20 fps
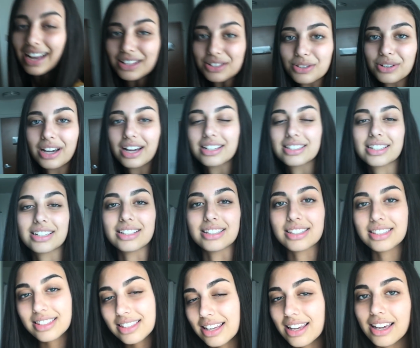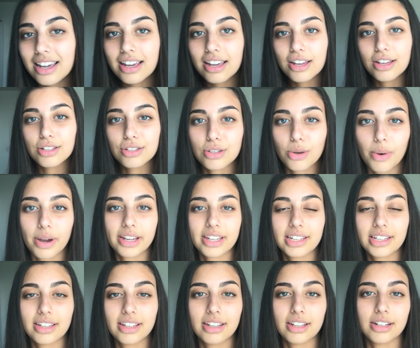as you guys can see, so I
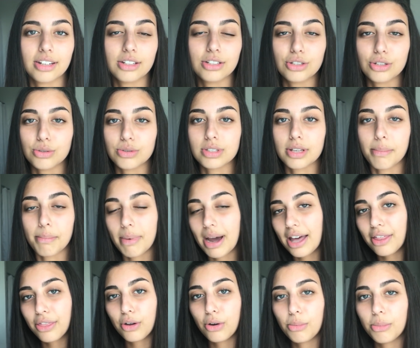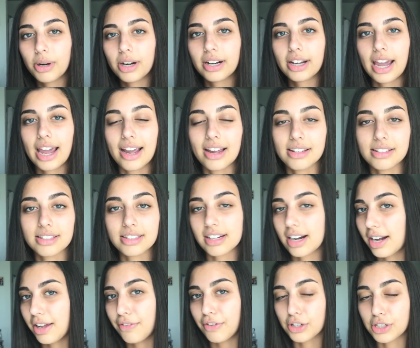can do some math homework and
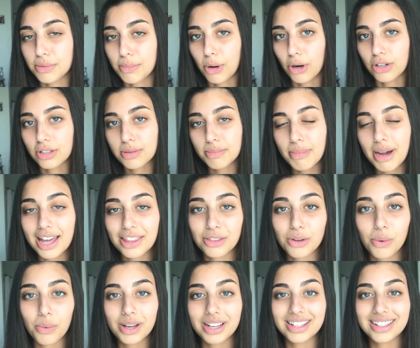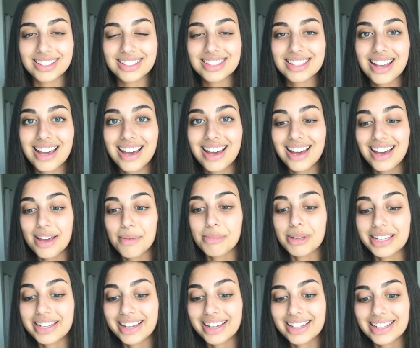study for tomorrow's math quiz
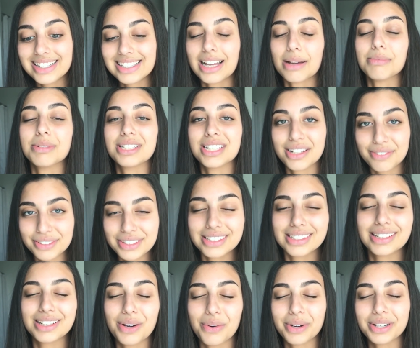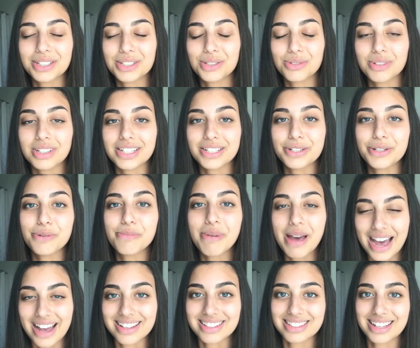because I'm definitely going to need to
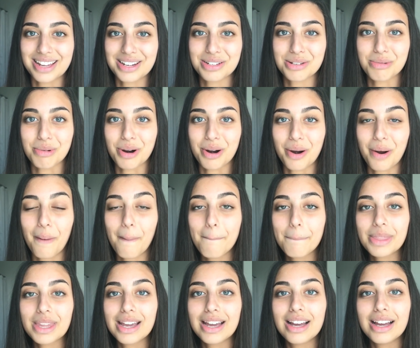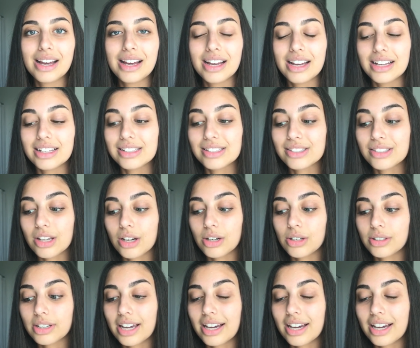pass that tomorrow. So